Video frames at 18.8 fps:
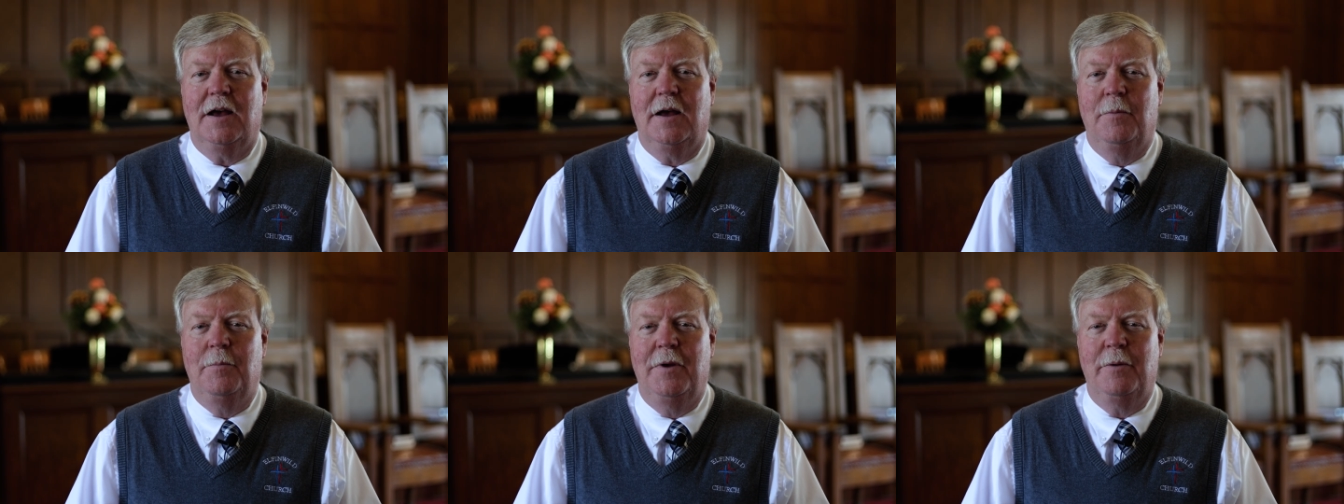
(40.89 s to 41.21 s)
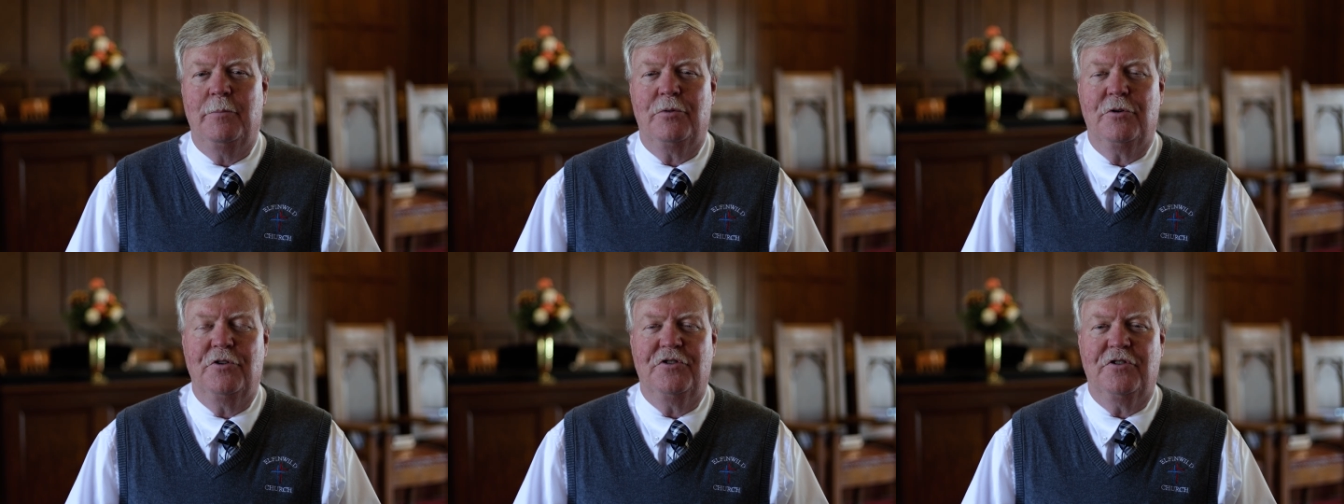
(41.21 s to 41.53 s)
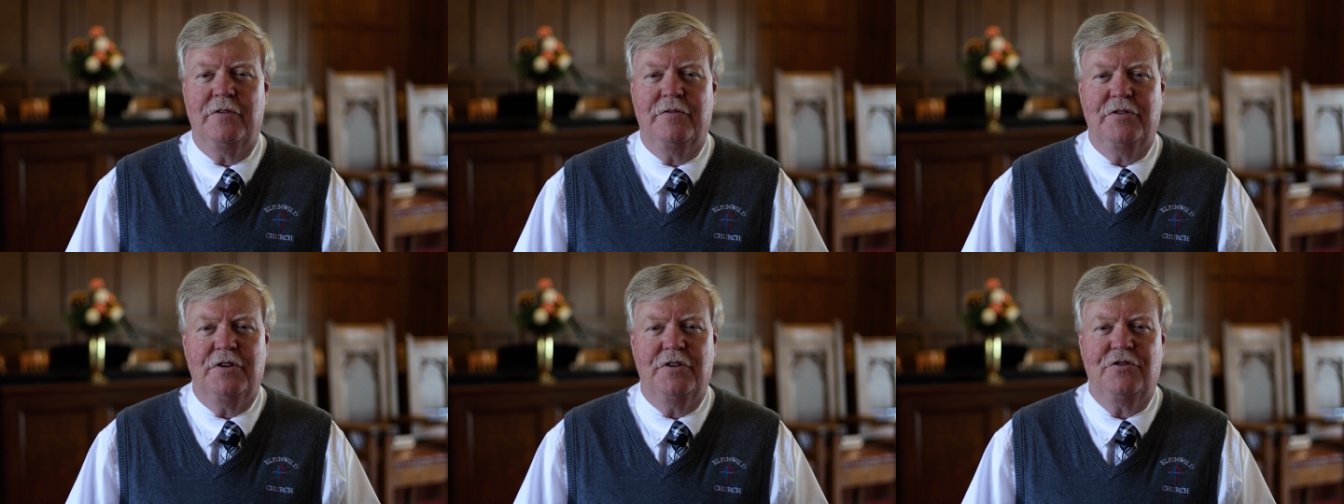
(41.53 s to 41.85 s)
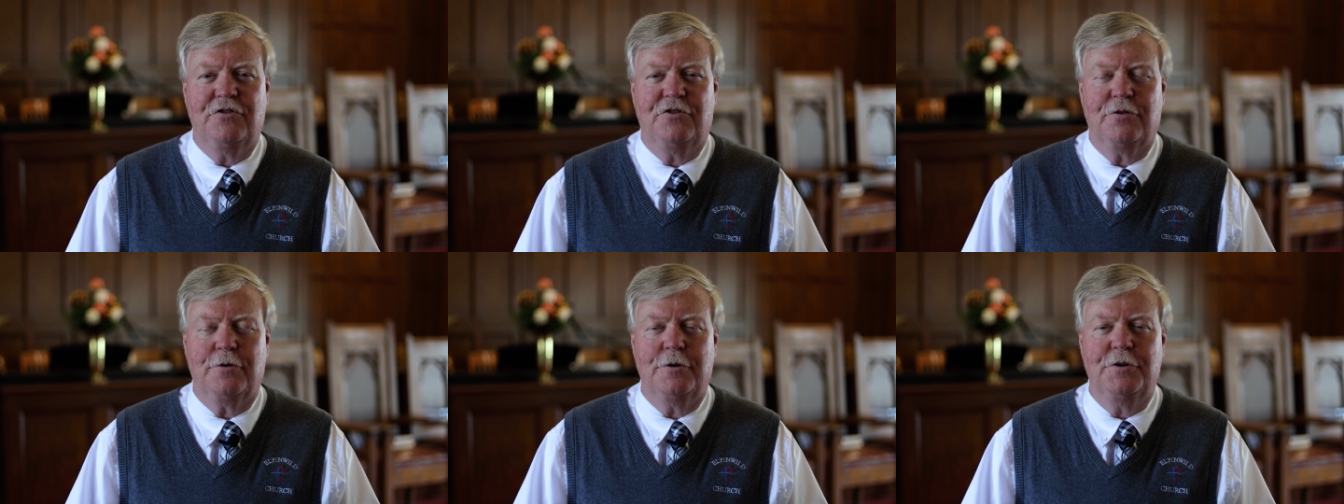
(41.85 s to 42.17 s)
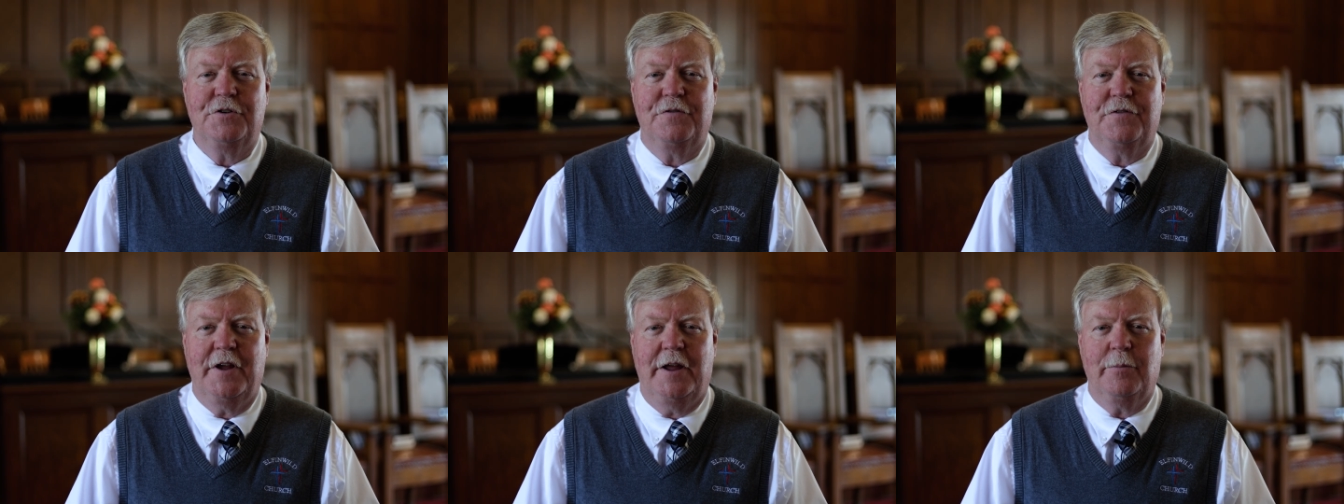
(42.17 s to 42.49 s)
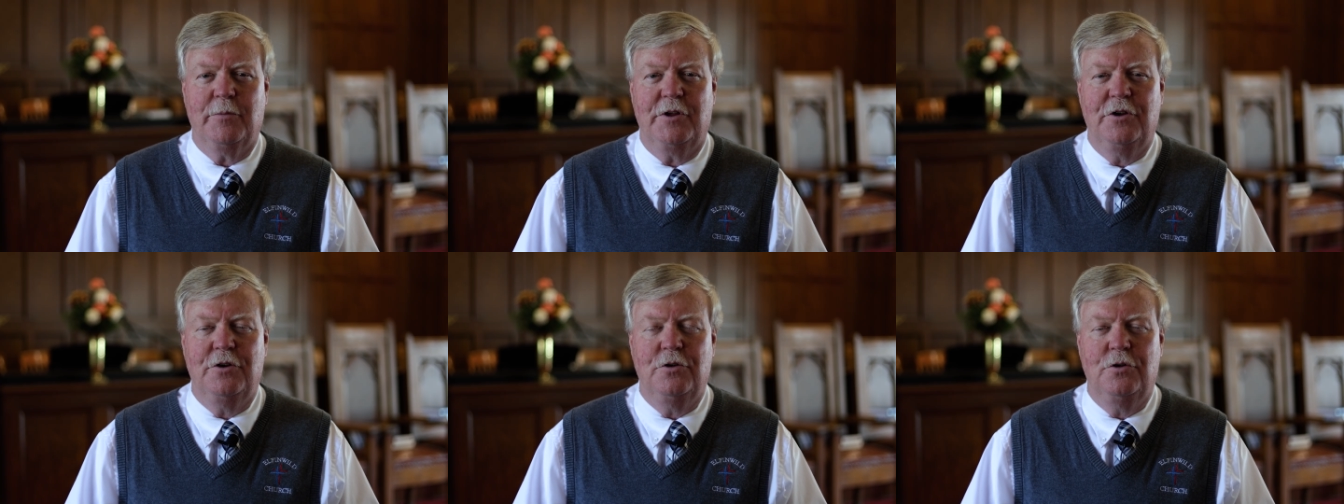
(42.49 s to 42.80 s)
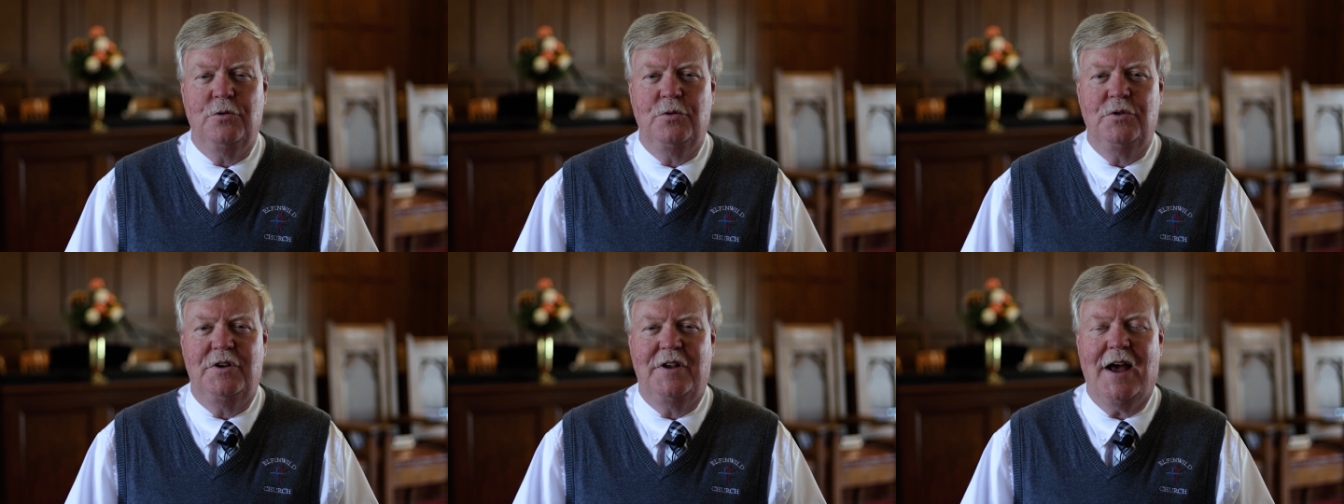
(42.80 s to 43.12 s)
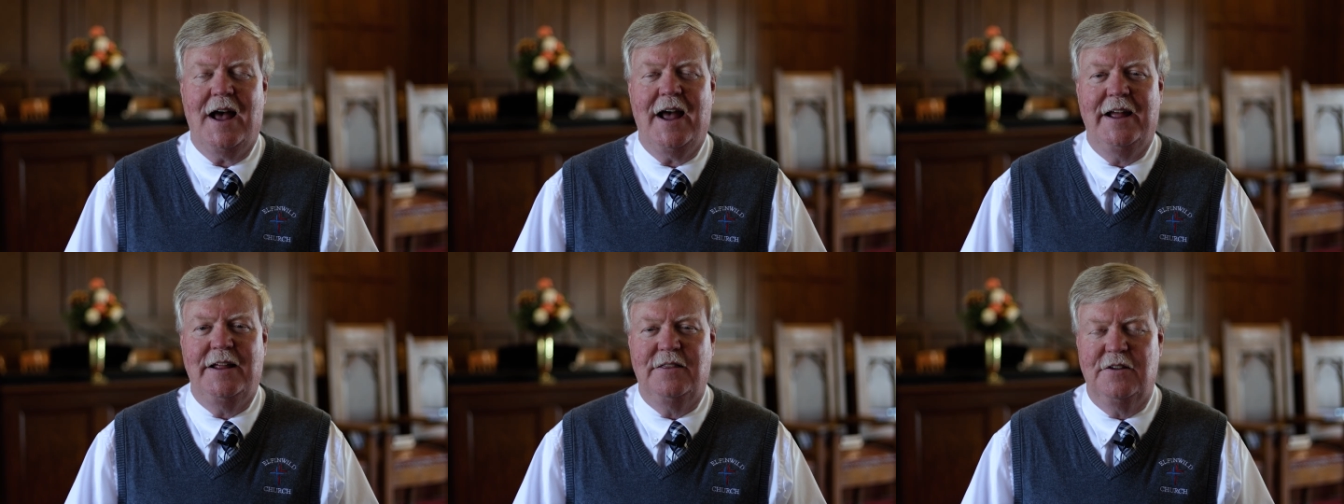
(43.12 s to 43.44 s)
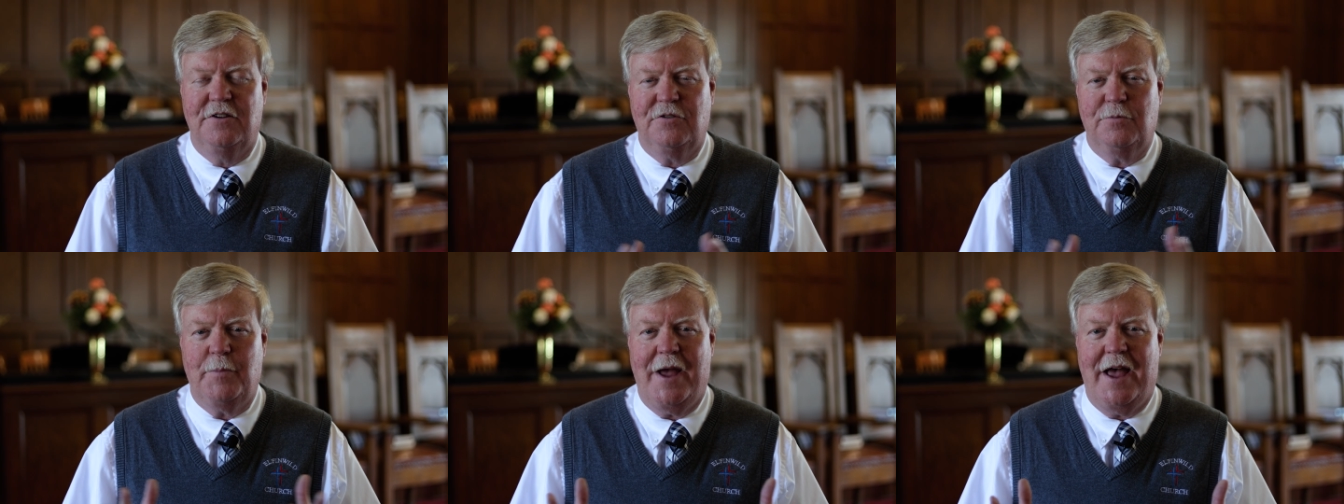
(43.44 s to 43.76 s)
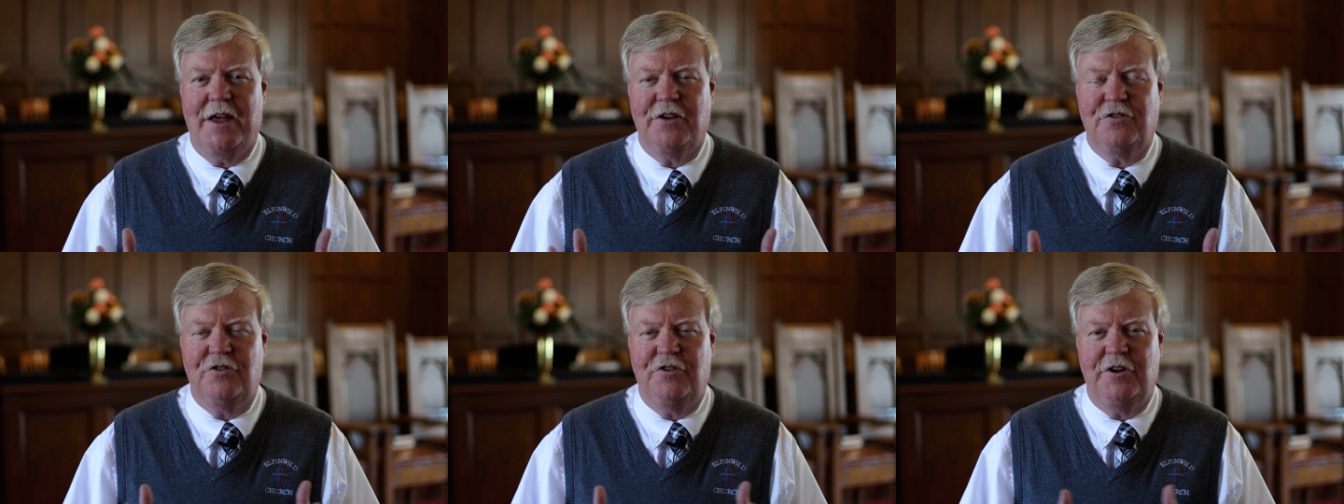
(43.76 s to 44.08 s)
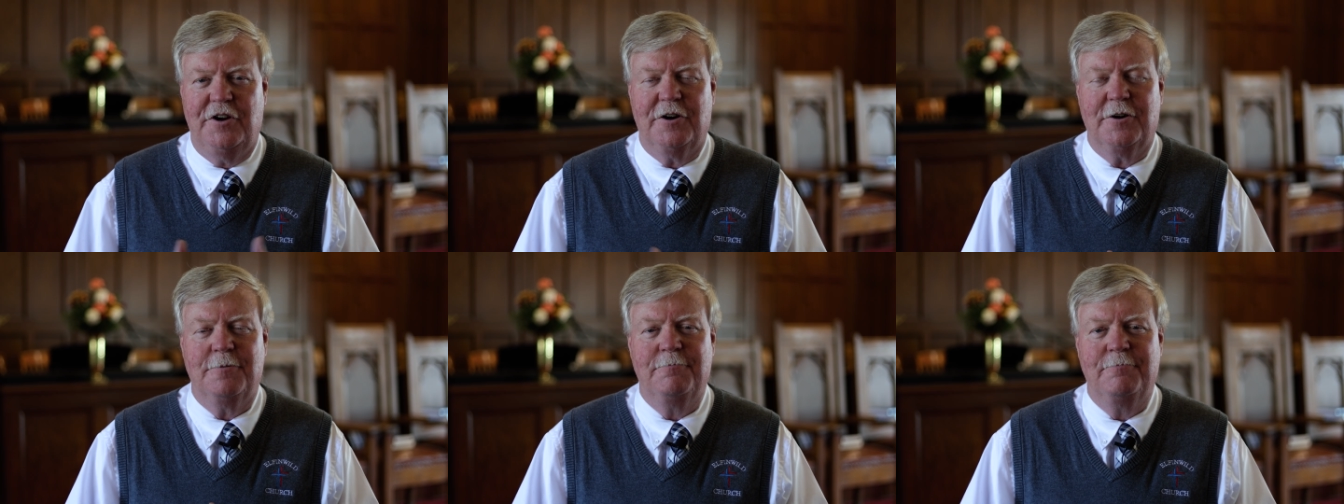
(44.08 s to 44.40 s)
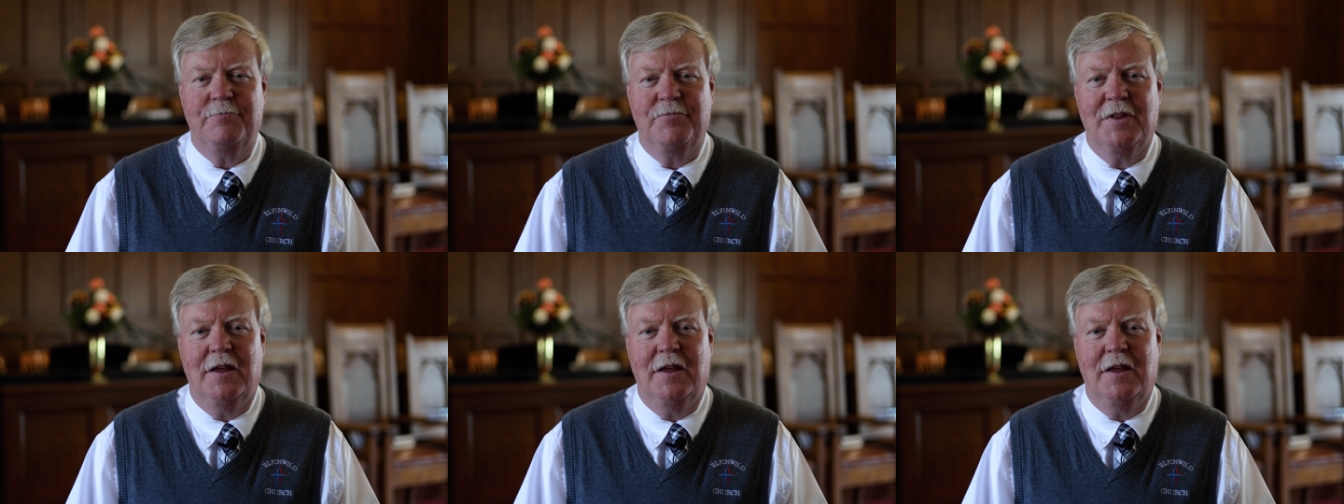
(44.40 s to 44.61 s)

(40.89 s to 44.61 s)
uh, members of this church family, who died this past year.